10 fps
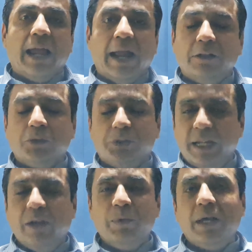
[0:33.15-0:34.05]
And
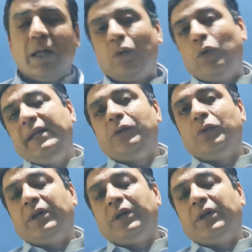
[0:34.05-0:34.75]
today we are going to